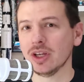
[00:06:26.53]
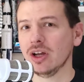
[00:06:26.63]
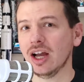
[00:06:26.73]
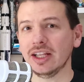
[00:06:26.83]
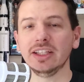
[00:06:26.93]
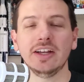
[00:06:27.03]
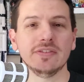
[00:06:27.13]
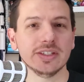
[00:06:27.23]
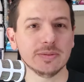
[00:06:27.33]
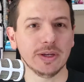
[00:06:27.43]
I'd love
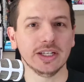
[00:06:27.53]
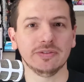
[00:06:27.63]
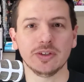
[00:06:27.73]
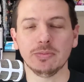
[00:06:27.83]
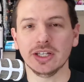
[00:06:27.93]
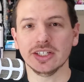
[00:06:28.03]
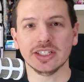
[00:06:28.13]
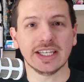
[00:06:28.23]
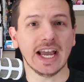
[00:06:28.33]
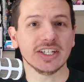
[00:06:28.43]
to spend a few minutes
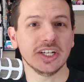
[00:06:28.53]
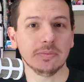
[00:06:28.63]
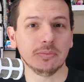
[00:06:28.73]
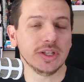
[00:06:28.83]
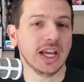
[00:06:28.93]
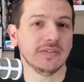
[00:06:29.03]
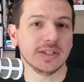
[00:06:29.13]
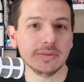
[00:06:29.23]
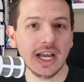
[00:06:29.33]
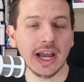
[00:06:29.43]
and catch up when you have
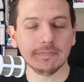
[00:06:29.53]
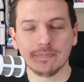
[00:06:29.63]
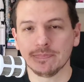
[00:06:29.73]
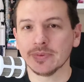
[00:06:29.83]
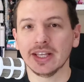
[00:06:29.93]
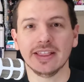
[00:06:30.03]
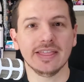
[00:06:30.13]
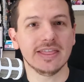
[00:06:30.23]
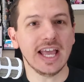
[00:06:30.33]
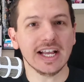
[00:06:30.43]
some time."
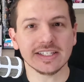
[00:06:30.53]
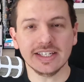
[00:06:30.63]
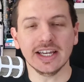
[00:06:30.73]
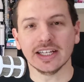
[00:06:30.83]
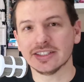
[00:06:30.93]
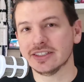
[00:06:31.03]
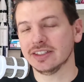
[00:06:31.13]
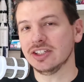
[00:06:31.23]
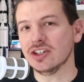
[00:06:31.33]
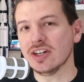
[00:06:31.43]
That's it.
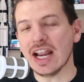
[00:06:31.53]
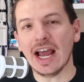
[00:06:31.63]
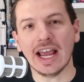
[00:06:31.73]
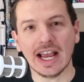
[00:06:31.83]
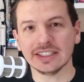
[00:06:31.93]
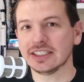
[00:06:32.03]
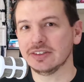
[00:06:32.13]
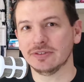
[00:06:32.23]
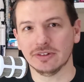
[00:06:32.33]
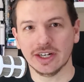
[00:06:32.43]
You're not asking
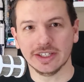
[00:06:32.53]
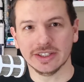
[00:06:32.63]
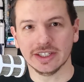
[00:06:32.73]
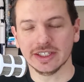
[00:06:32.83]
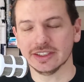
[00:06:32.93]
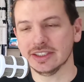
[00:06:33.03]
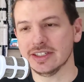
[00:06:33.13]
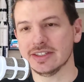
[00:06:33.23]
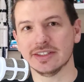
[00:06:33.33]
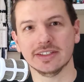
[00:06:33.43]
for anything. That
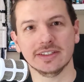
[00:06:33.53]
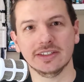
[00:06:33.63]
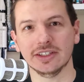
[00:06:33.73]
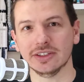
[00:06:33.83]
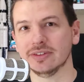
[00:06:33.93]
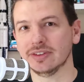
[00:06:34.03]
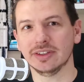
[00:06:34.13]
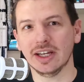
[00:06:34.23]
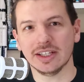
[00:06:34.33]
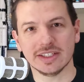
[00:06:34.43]
is,
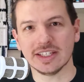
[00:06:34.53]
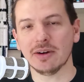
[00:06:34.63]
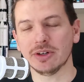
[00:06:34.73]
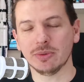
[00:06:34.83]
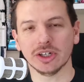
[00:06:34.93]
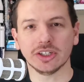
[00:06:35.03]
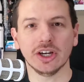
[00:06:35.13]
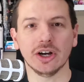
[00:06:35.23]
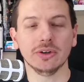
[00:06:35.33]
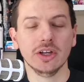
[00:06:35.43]
that it's not where you want to
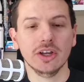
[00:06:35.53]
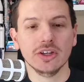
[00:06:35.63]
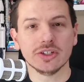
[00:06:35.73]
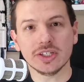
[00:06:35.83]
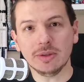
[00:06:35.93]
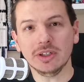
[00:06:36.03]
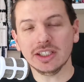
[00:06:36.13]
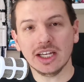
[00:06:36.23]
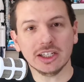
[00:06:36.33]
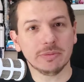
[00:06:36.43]
go. So something like
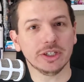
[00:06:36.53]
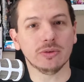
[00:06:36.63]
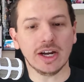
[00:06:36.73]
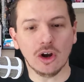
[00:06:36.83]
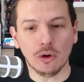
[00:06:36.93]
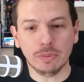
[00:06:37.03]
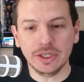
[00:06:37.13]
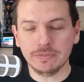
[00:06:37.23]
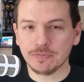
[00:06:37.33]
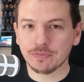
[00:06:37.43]
that could be a great open.